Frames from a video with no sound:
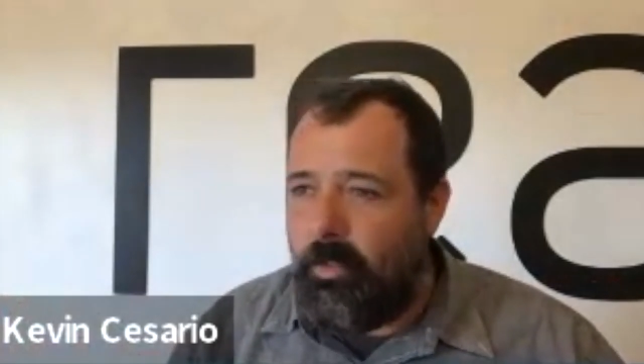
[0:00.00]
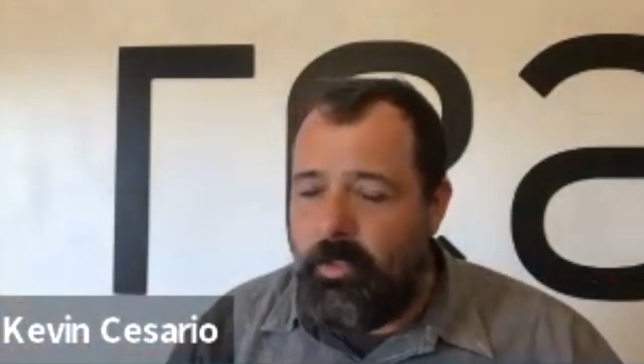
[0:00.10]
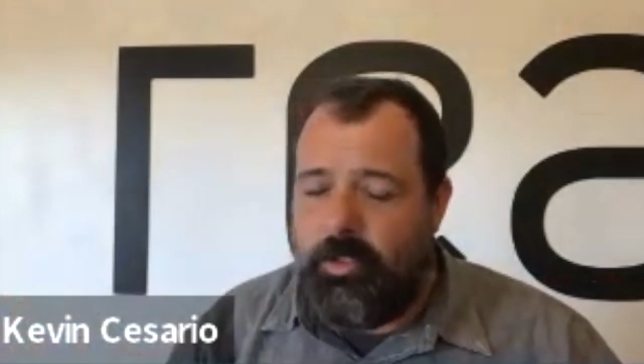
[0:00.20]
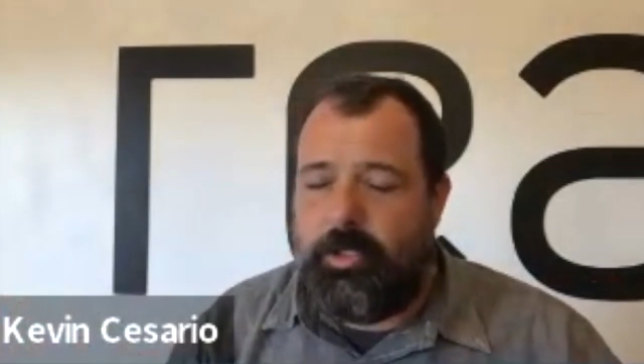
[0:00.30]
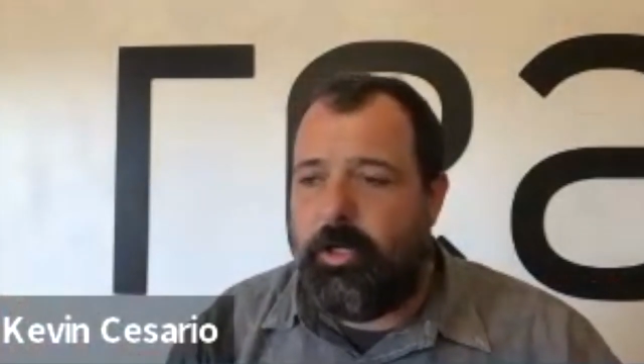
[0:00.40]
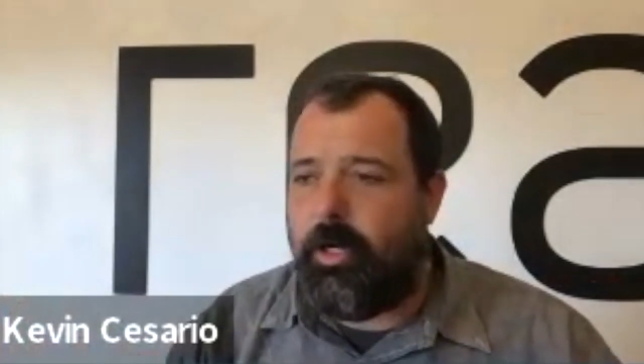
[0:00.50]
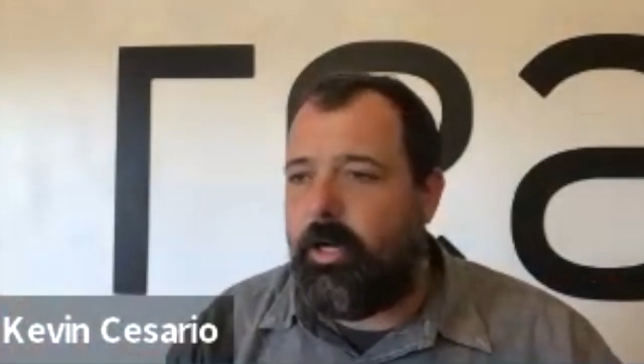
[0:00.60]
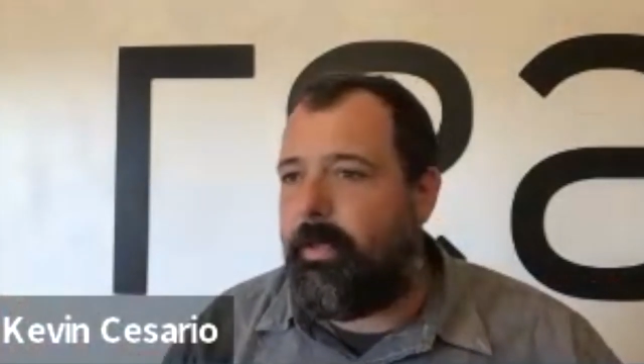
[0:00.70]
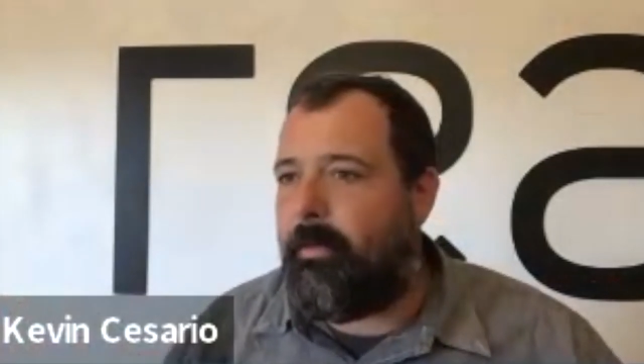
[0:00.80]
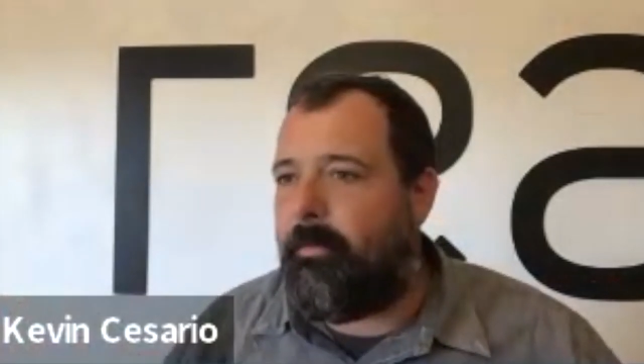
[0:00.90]
So you're going
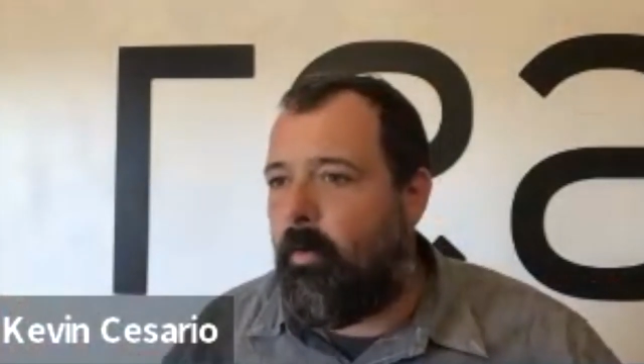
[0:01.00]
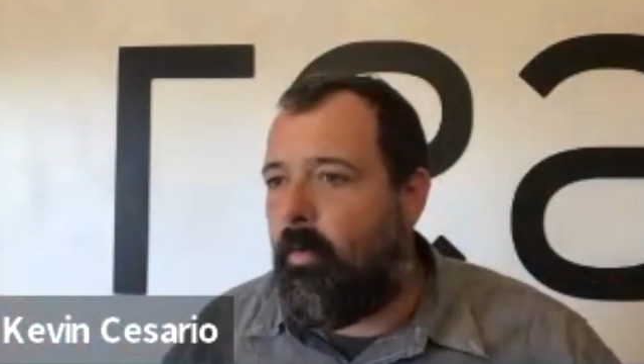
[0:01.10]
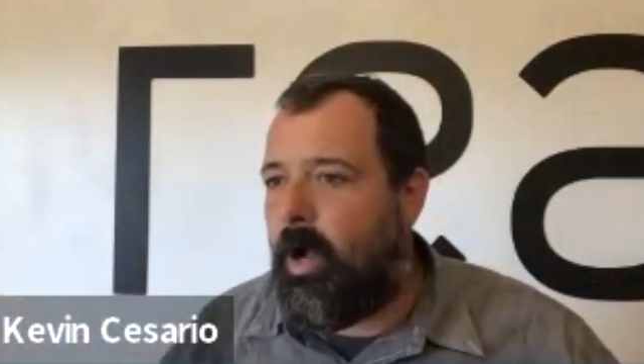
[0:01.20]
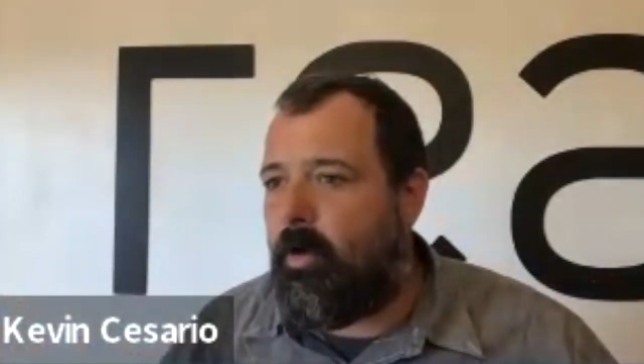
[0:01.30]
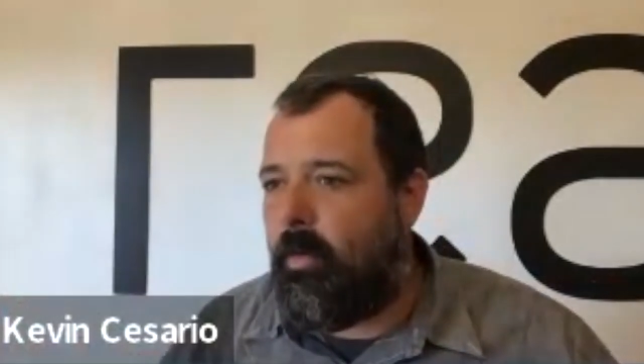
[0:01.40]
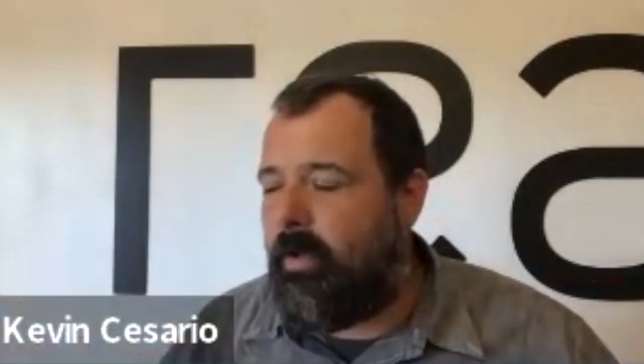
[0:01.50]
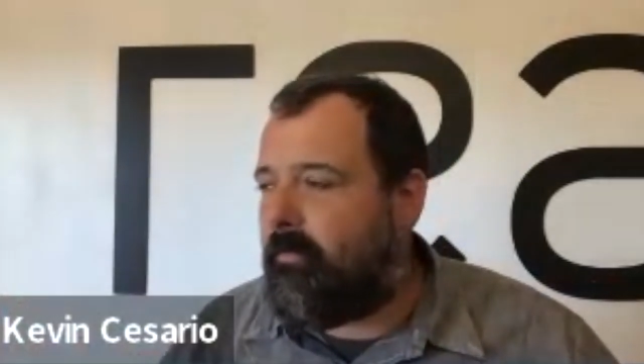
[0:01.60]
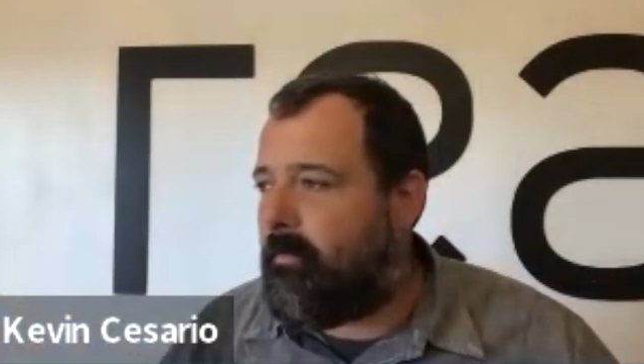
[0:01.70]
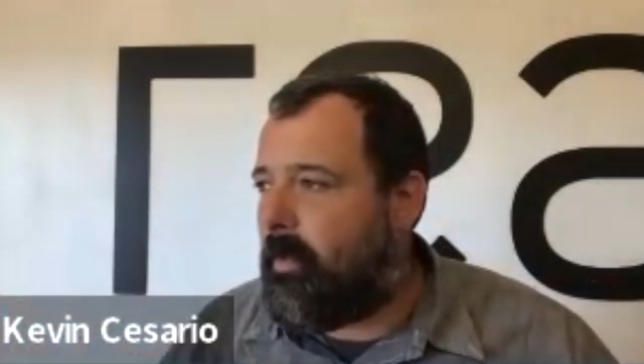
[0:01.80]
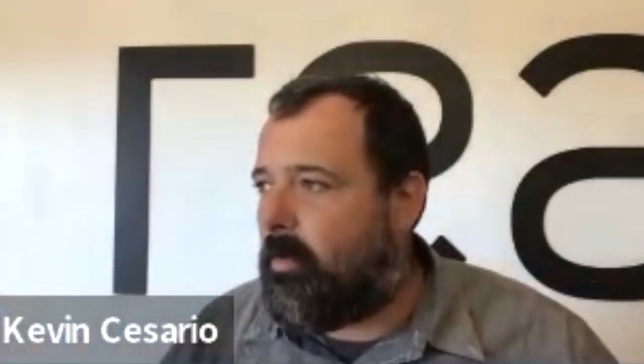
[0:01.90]
to be able to walk away
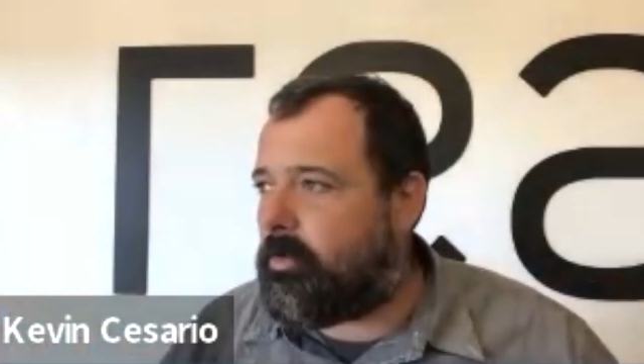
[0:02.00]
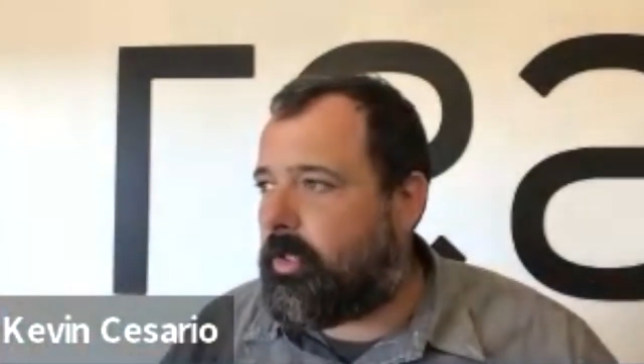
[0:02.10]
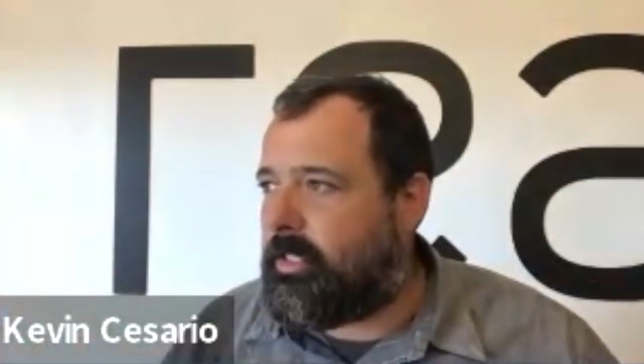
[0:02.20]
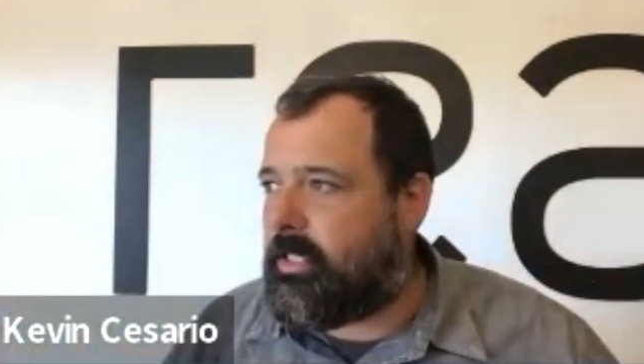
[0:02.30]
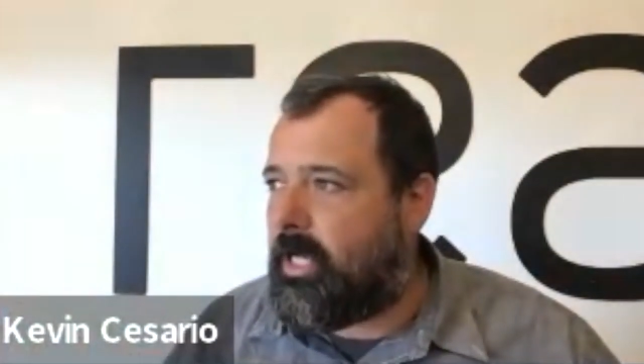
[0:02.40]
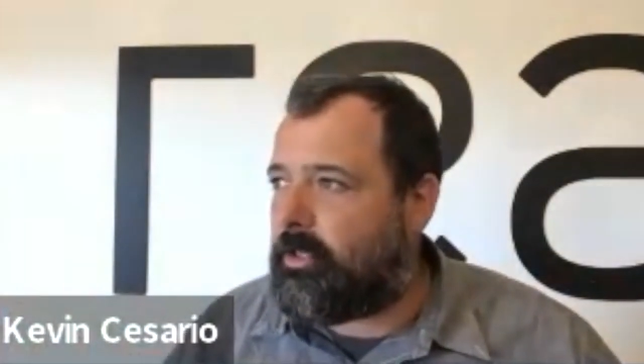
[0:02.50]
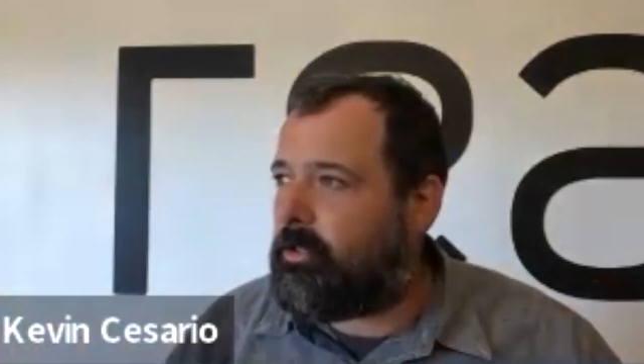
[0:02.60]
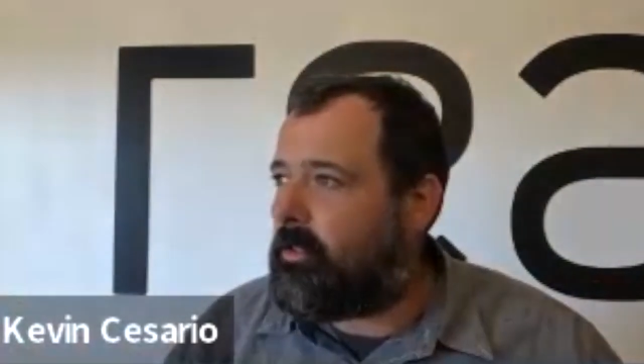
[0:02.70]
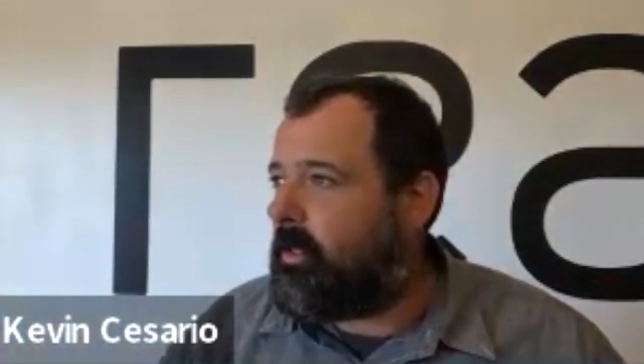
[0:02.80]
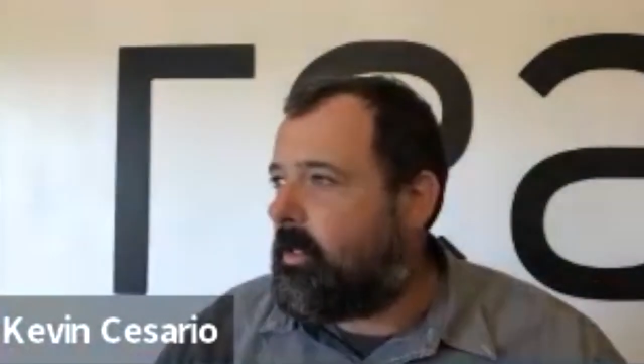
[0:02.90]
from the whole transaction